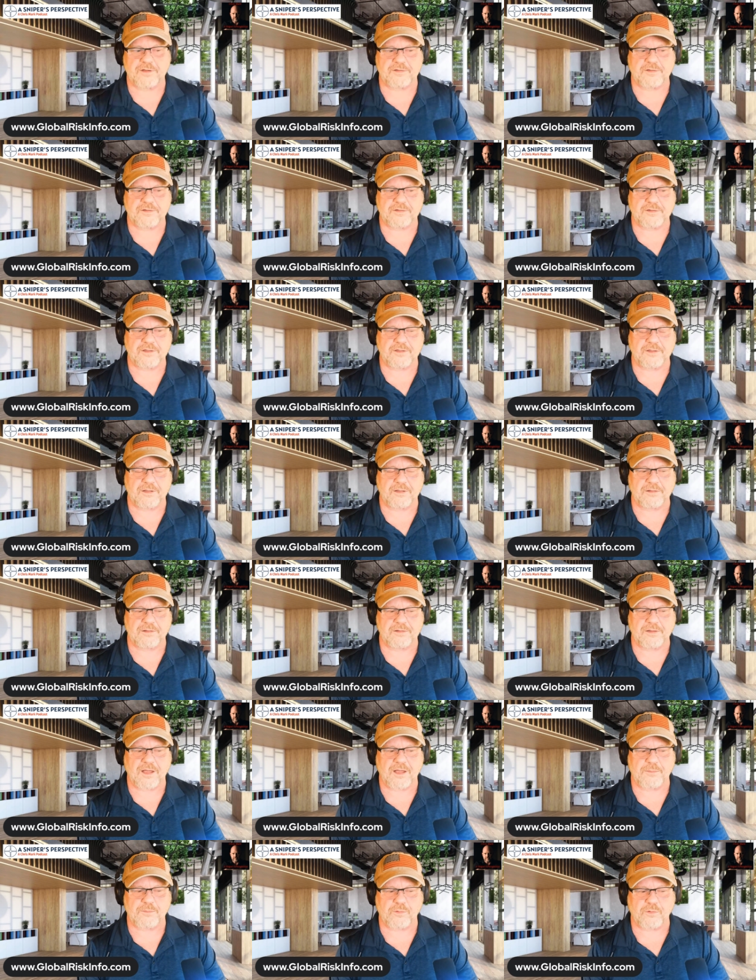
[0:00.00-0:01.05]
it's a
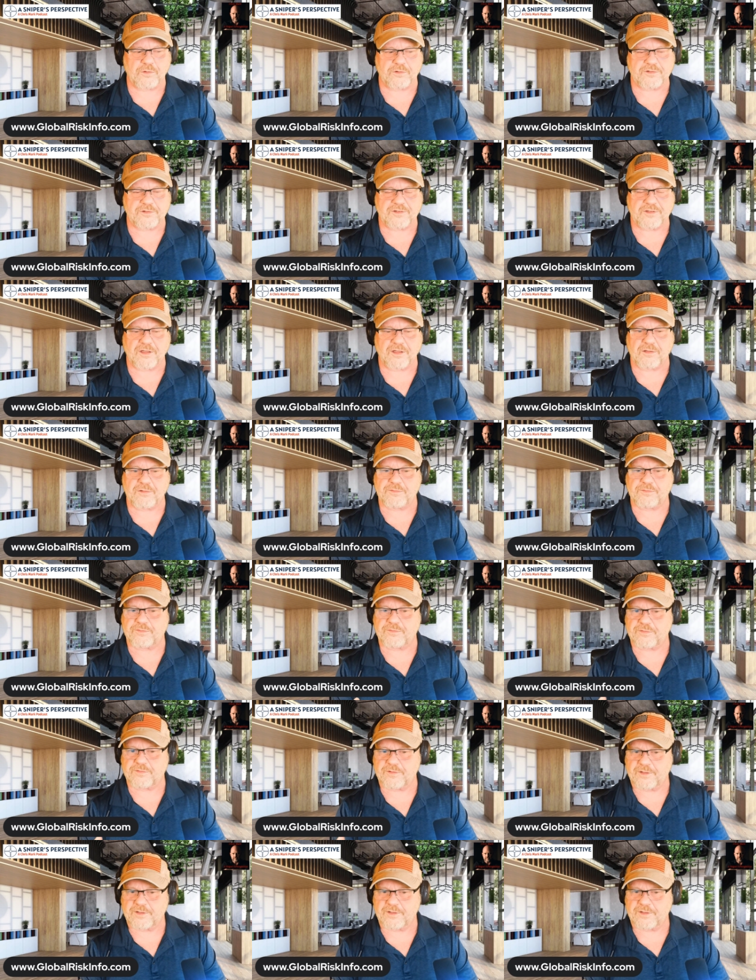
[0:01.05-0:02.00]
lot more self